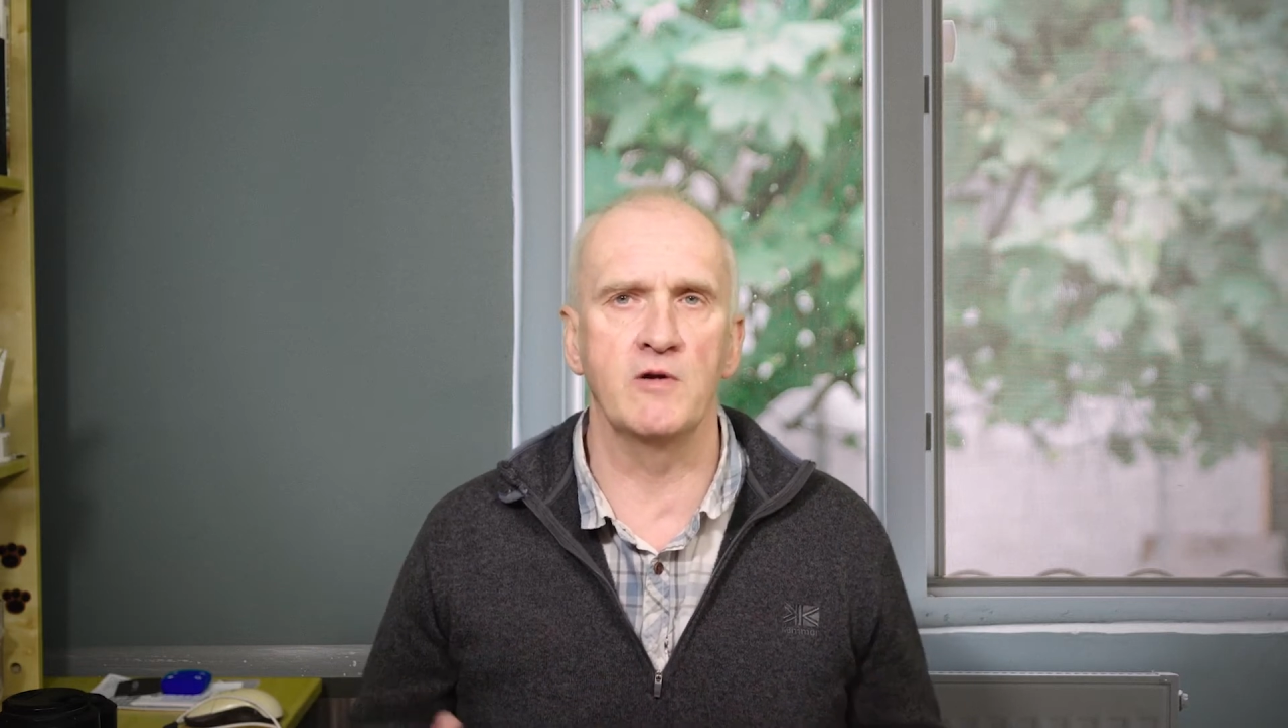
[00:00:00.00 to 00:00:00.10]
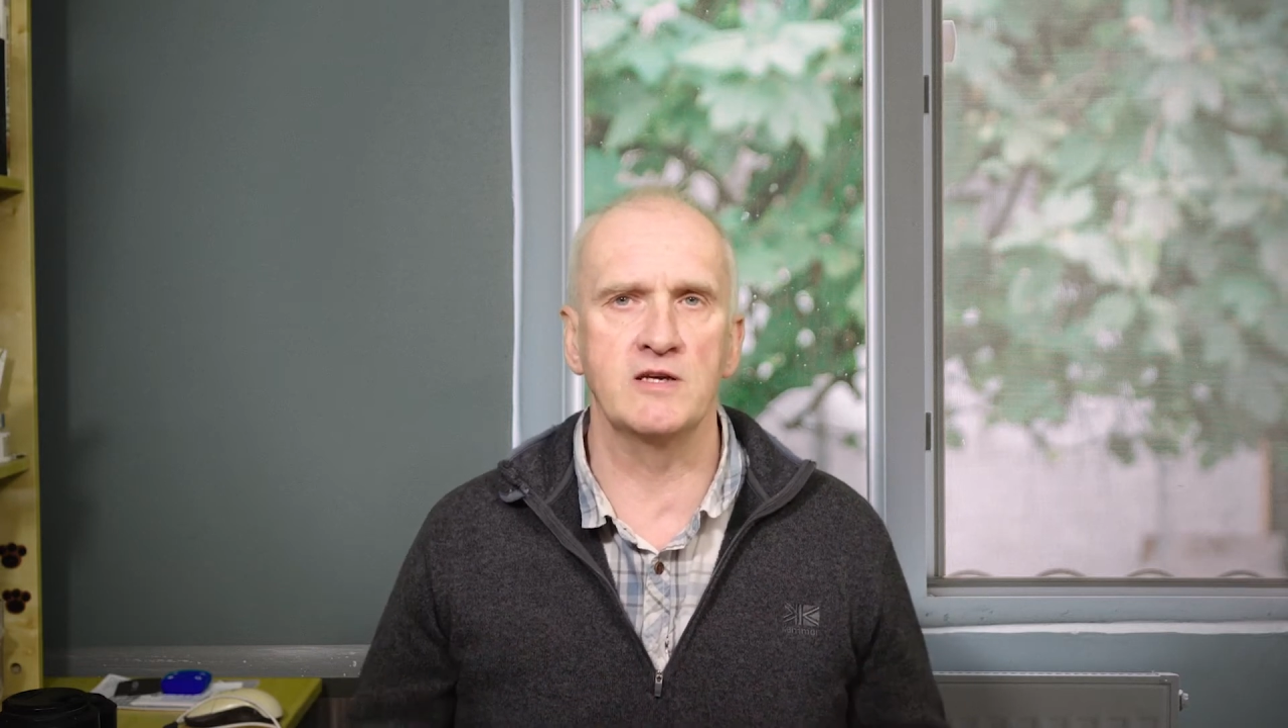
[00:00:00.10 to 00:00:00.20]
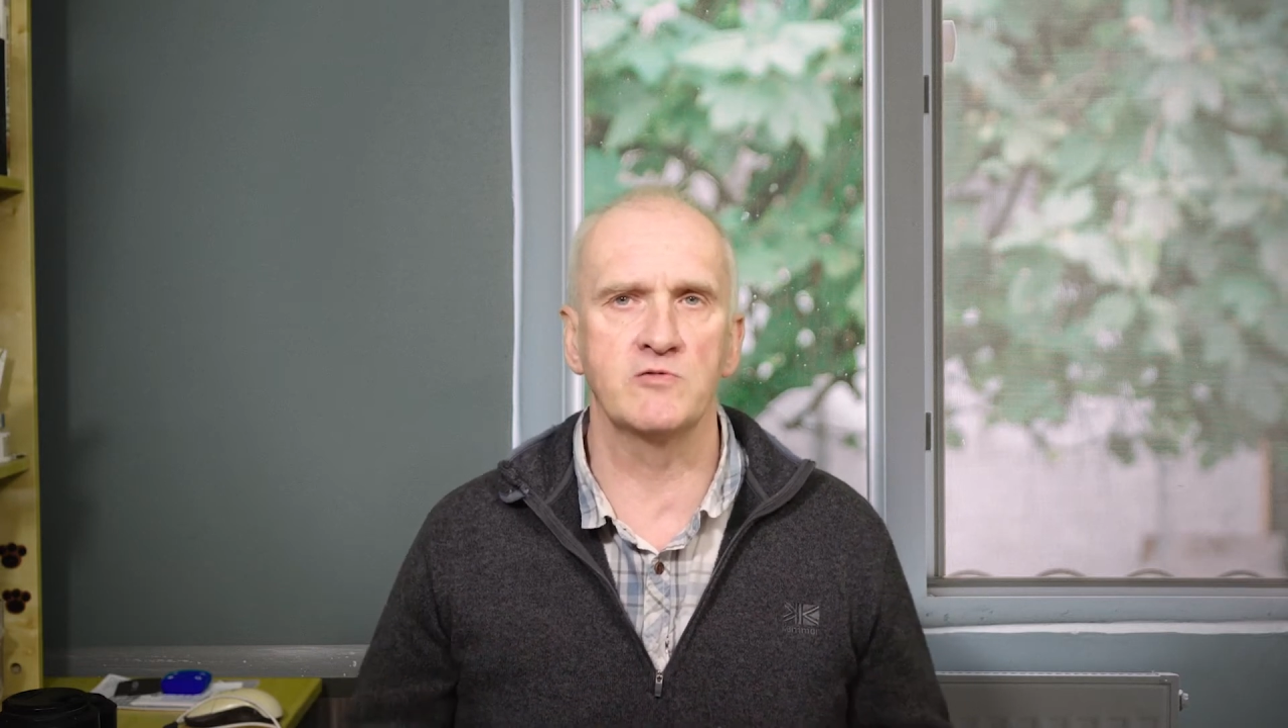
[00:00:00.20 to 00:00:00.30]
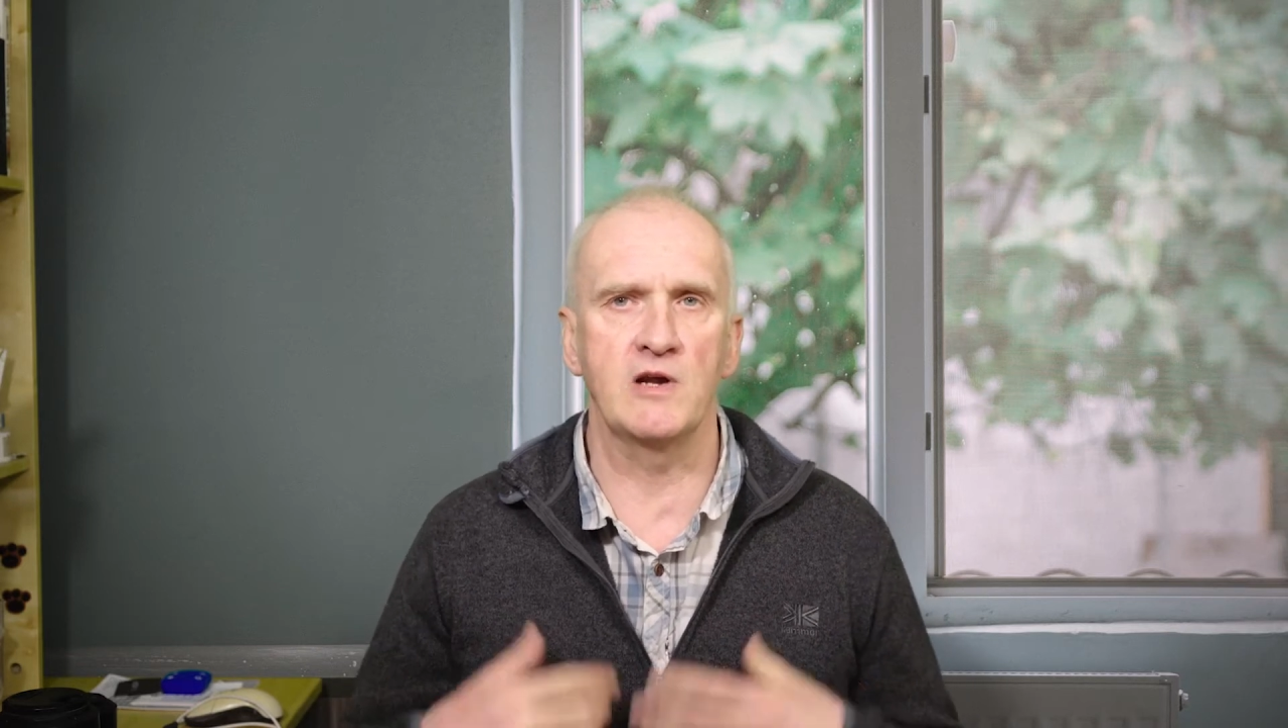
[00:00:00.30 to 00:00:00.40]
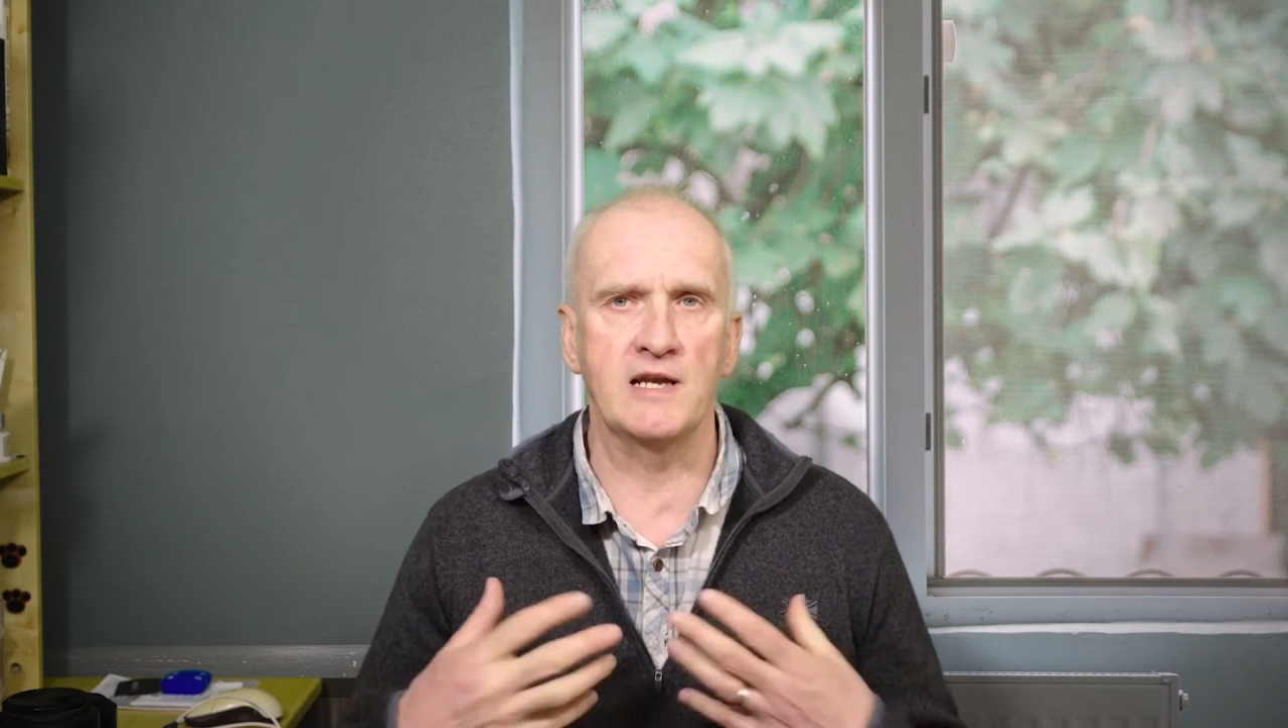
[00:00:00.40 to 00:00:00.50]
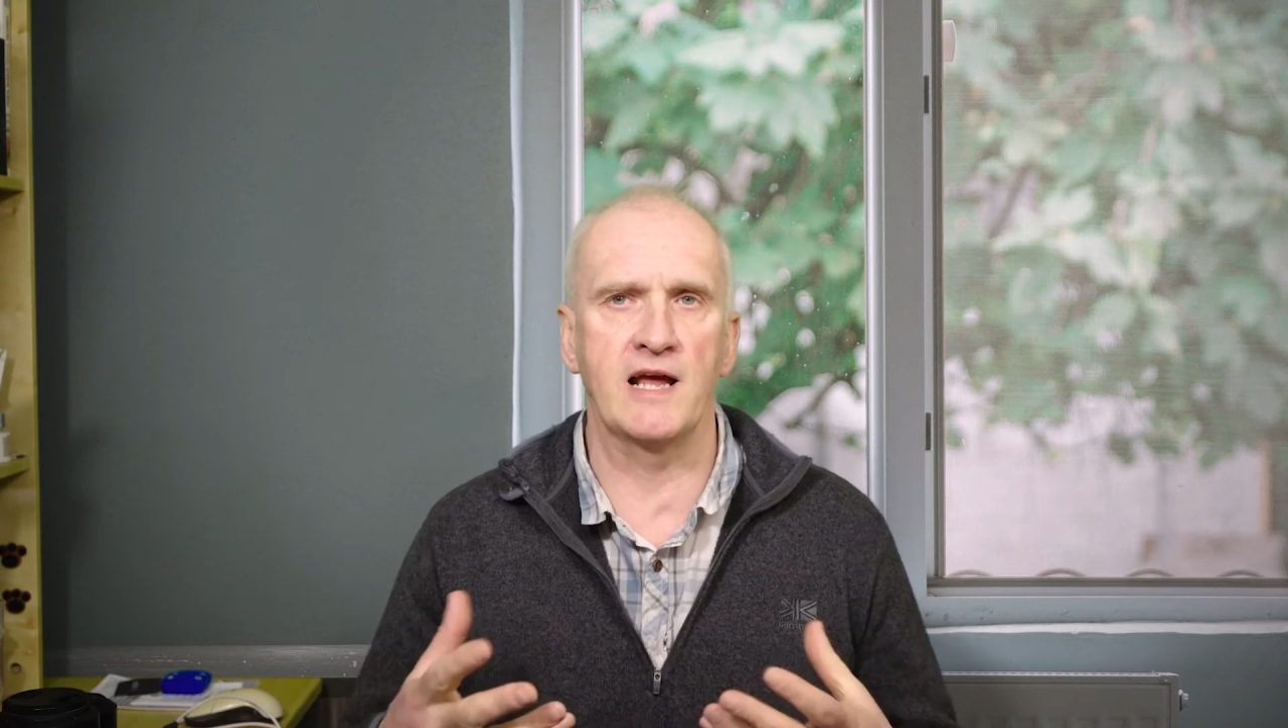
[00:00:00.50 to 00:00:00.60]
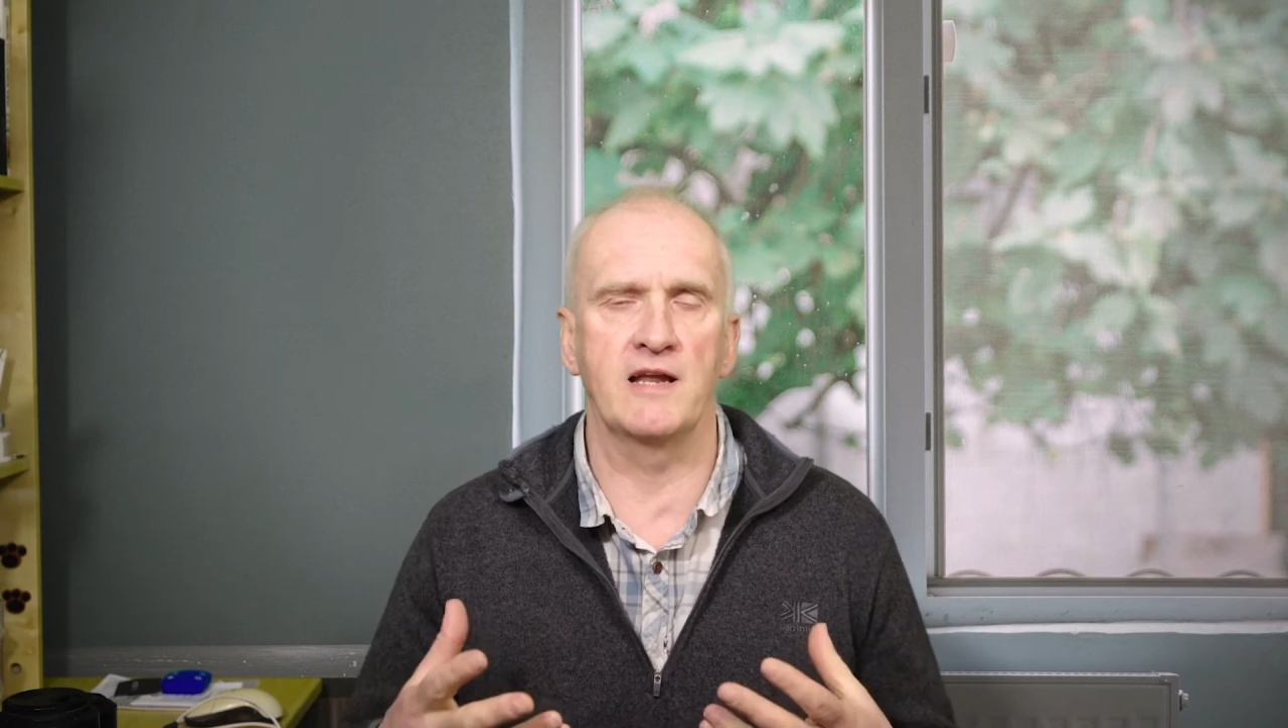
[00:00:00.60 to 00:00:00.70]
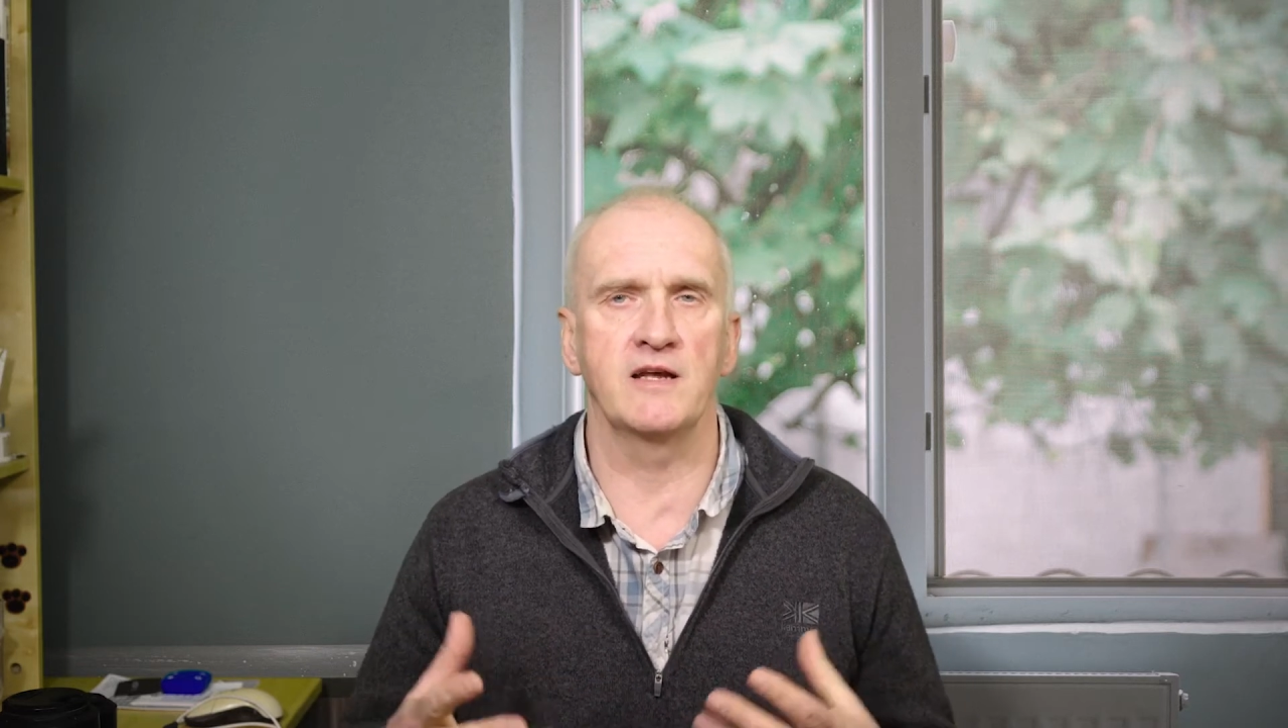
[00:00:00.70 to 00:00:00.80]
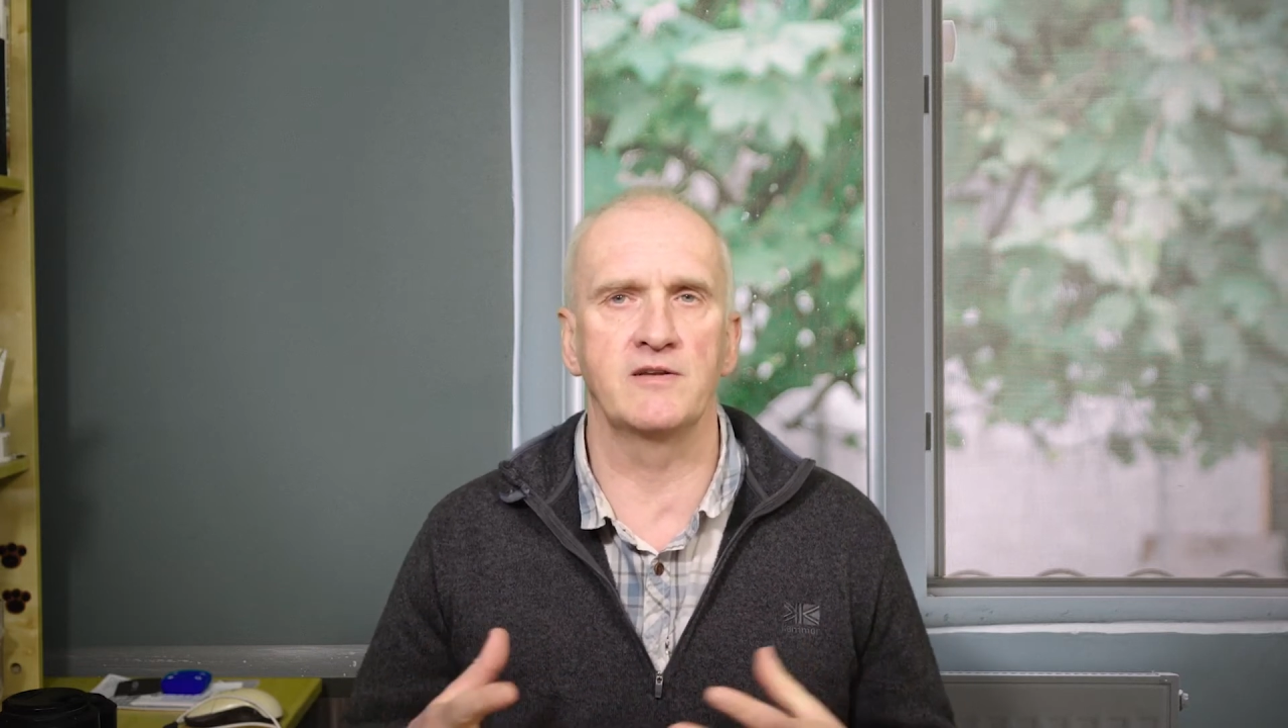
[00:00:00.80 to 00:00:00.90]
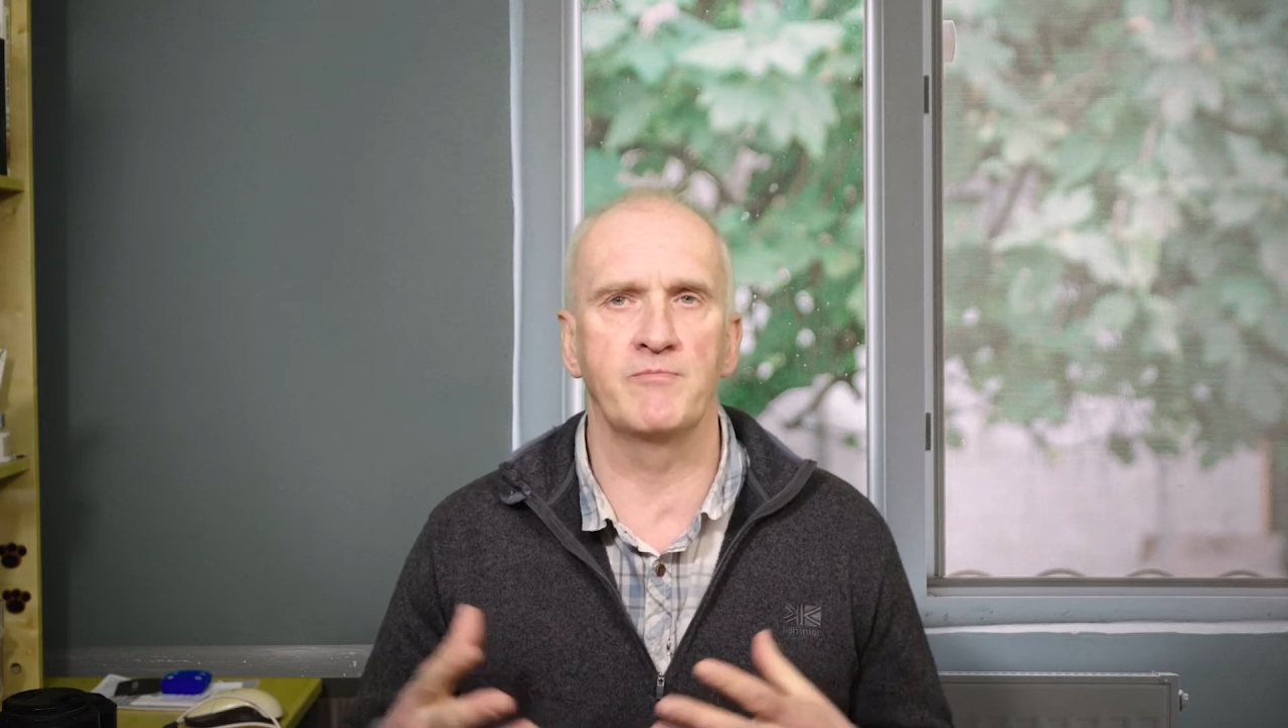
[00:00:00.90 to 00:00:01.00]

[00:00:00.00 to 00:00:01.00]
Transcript: is really get a